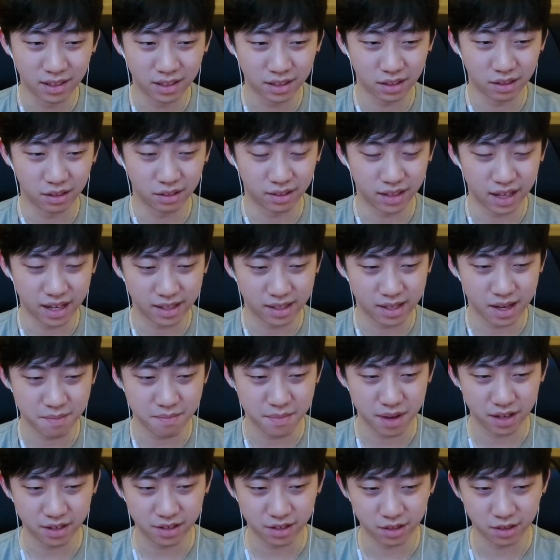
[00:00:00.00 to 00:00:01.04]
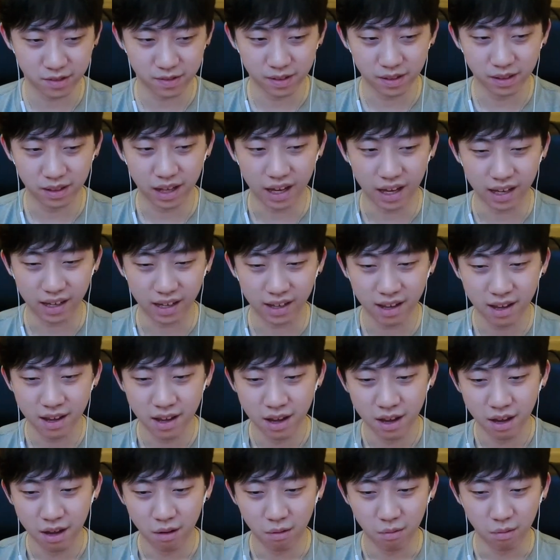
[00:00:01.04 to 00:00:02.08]
So that time I just feel like
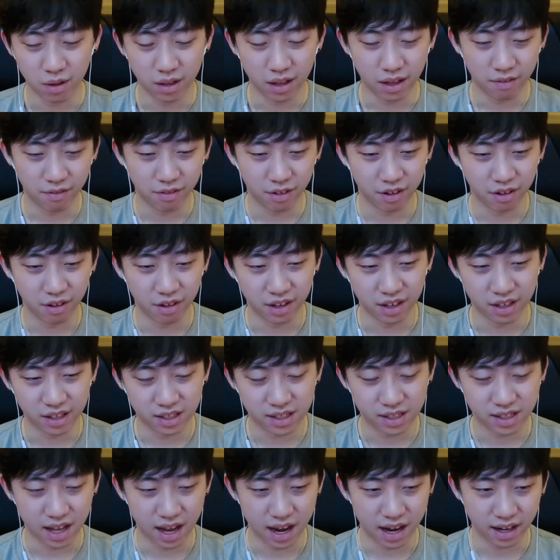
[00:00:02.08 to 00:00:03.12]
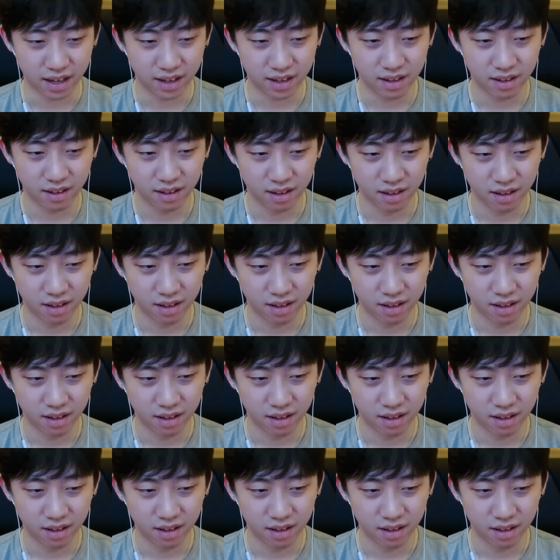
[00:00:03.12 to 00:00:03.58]
whenever it's like